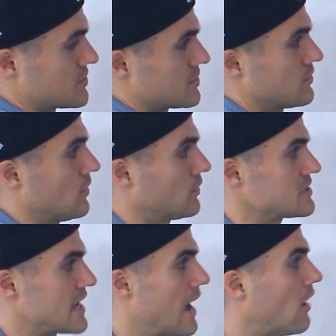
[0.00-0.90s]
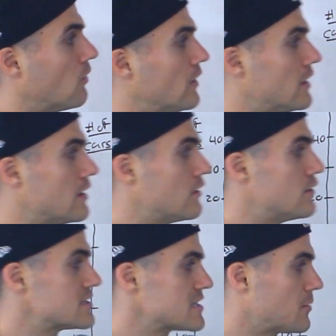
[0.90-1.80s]
So notice how
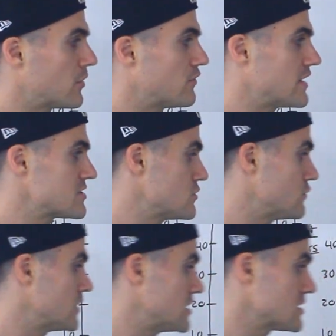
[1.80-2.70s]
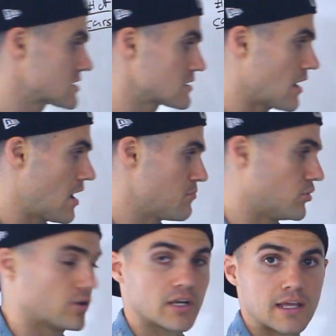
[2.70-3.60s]
this number of SUVs I
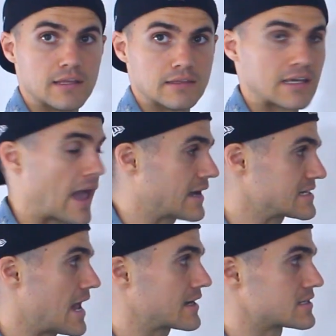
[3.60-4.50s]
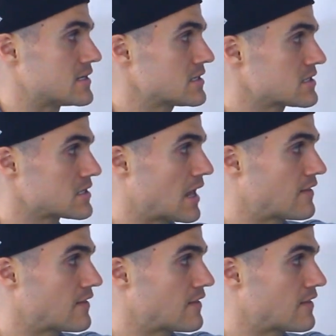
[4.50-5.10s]
put in the x-axis,